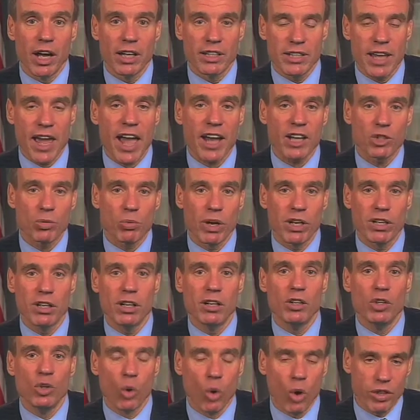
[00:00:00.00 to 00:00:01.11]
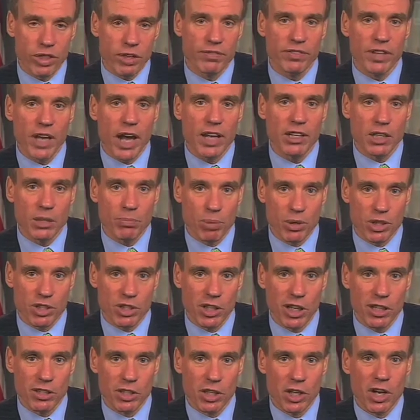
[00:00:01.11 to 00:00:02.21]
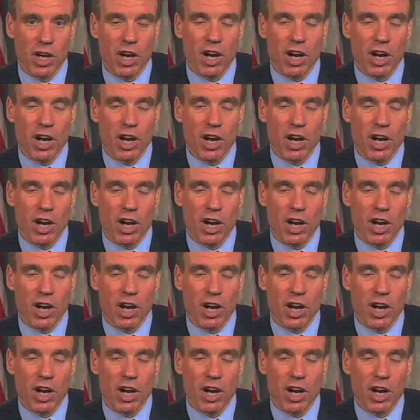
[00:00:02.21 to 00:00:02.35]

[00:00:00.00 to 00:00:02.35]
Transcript: tax rate north of 90%